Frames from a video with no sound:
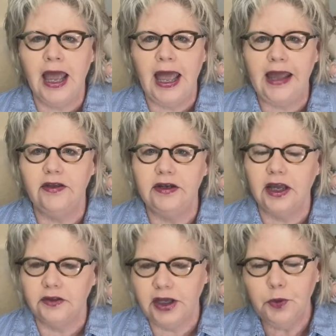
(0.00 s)
And
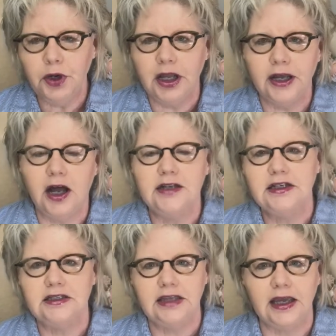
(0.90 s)
then when I got
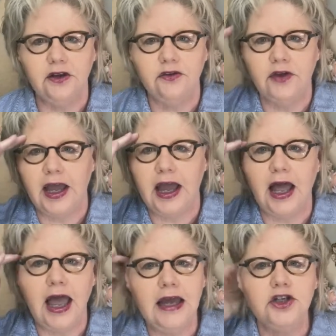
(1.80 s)
to Santa Fe, I
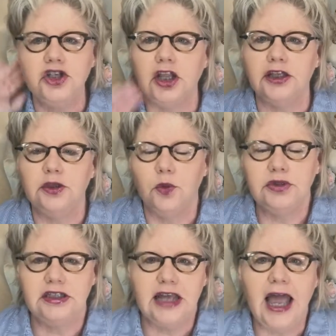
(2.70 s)
actually
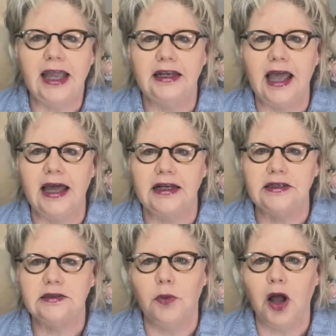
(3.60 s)
stayed at a
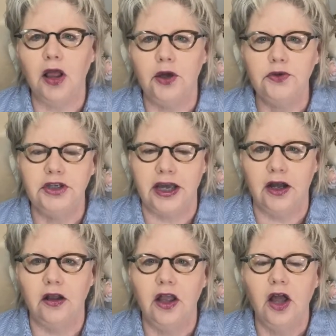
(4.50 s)
small
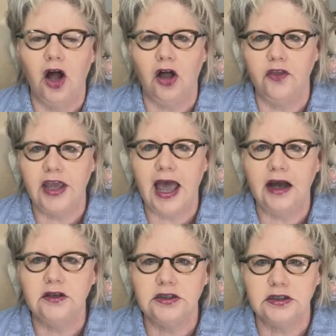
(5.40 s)
hotel on the
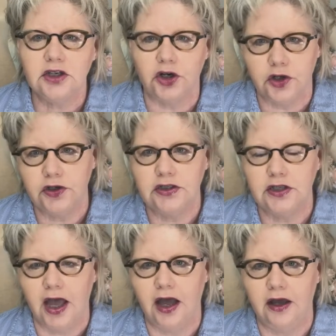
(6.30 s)
outskirts
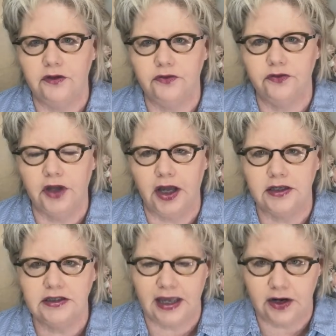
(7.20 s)
of
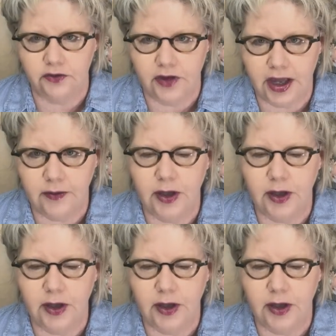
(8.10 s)
Santa Fe.